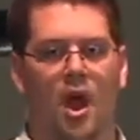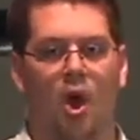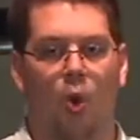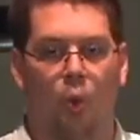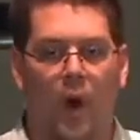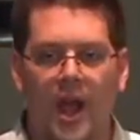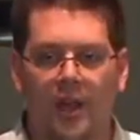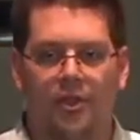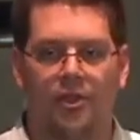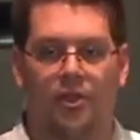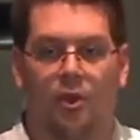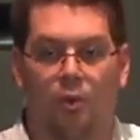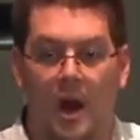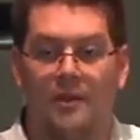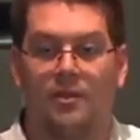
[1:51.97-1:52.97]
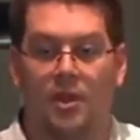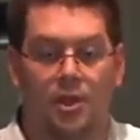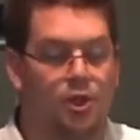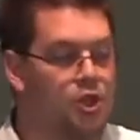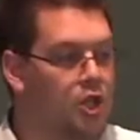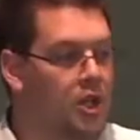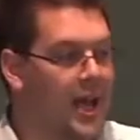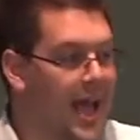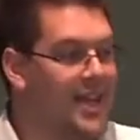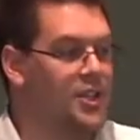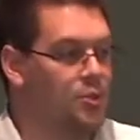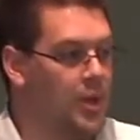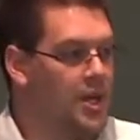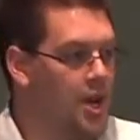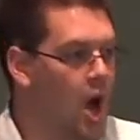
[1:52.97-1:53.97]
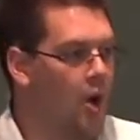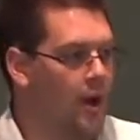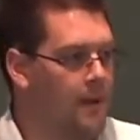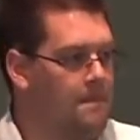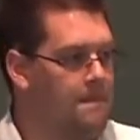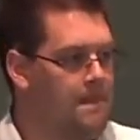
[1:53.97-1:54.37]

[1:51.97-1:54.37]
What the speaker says: with the revolution as we know it.